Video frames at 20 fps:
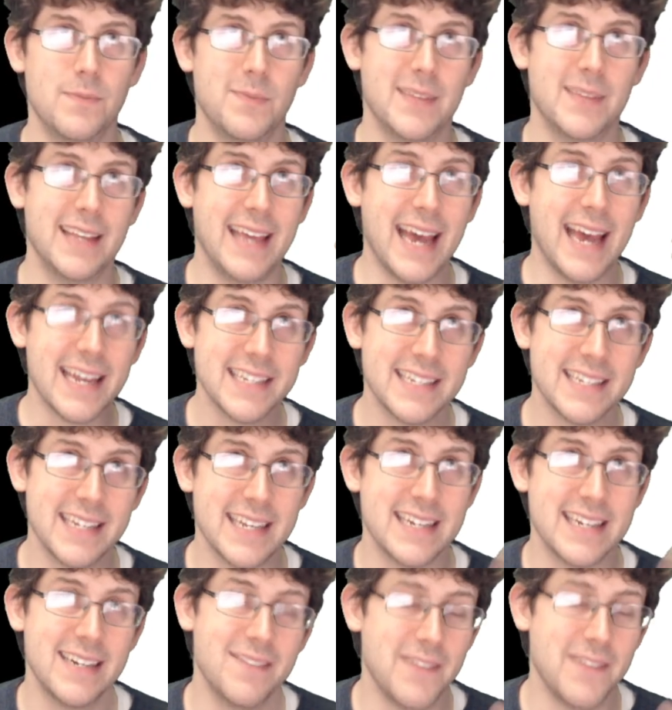guess
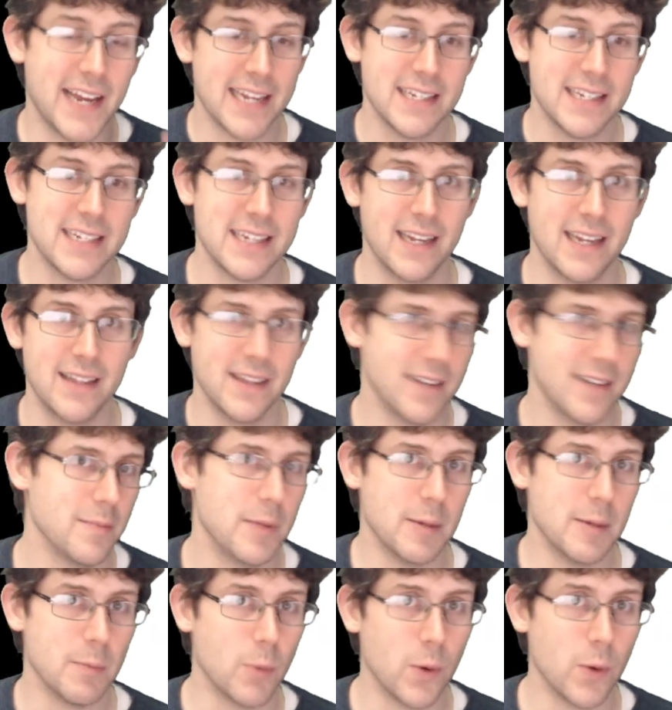in advance a little
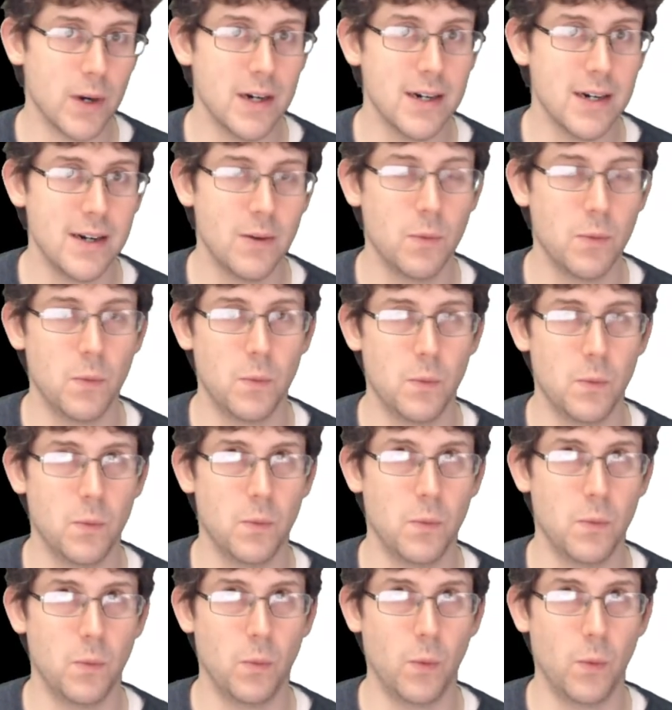bit more
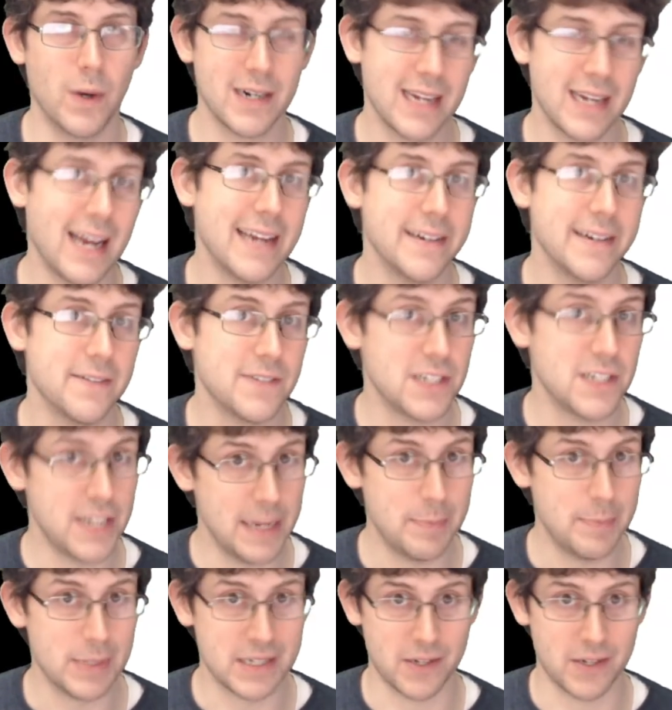what kind of
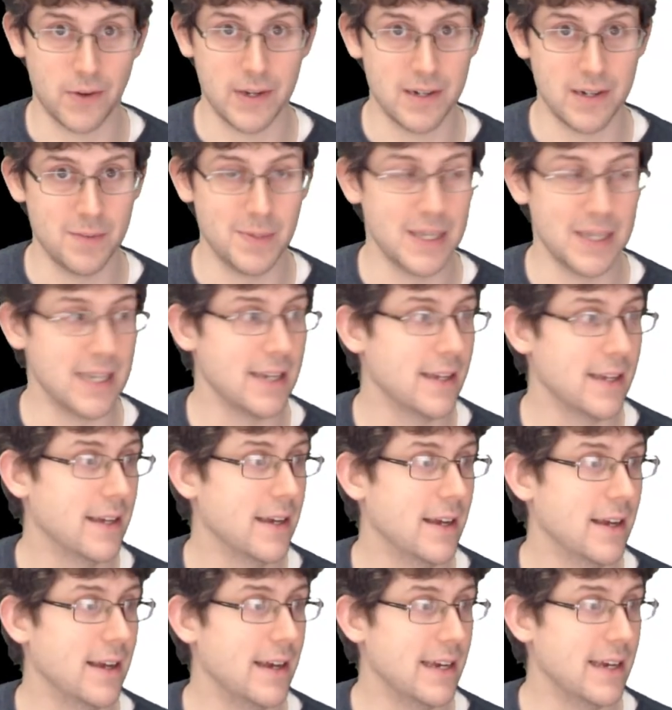shape it's going to be.
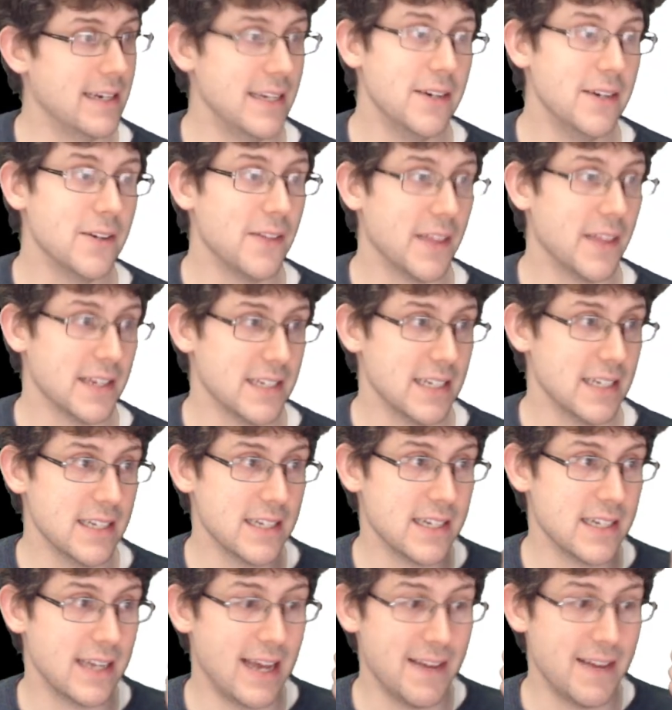And here, this
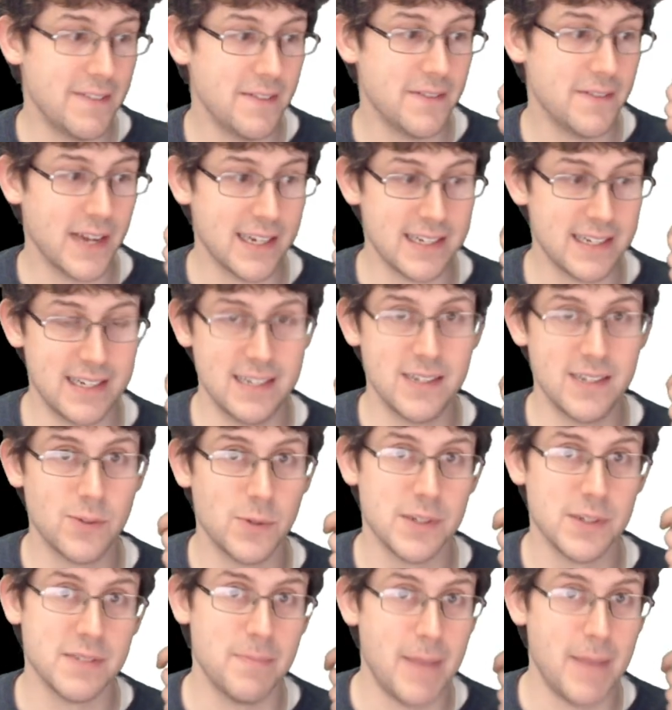is f of x
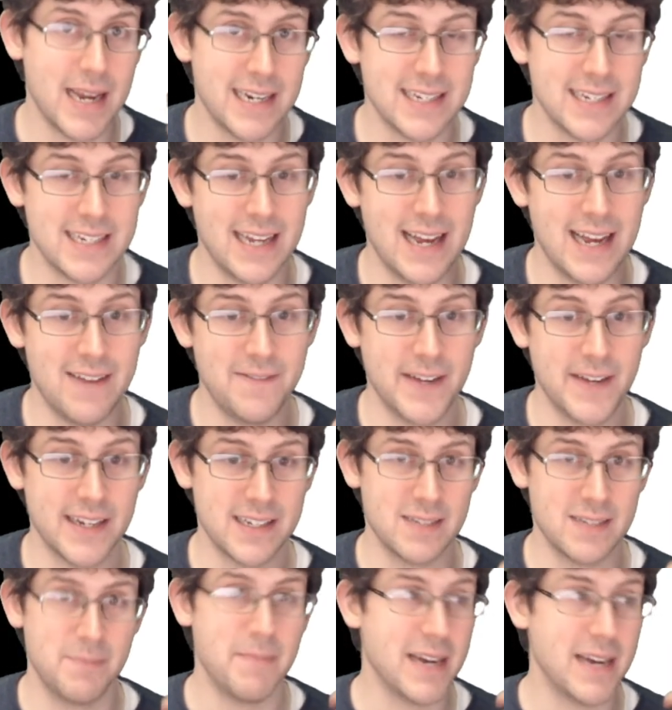equals minus a half
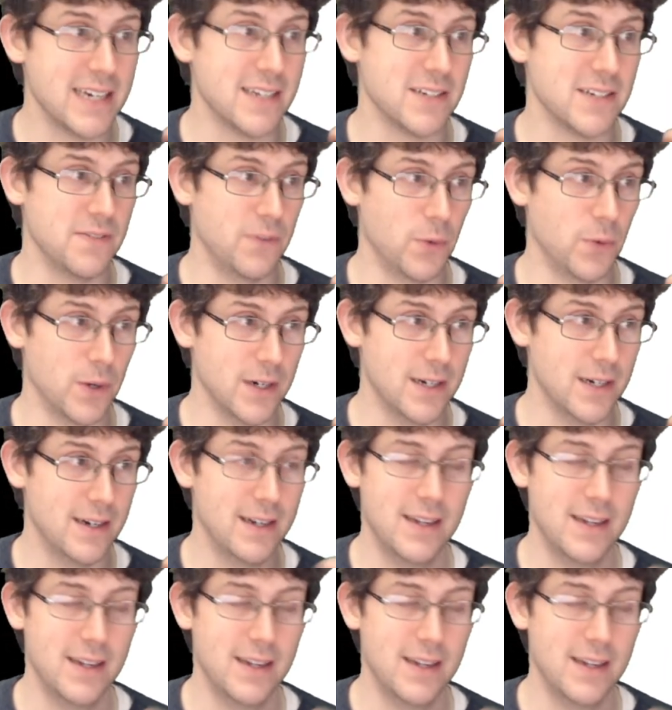x minus 4.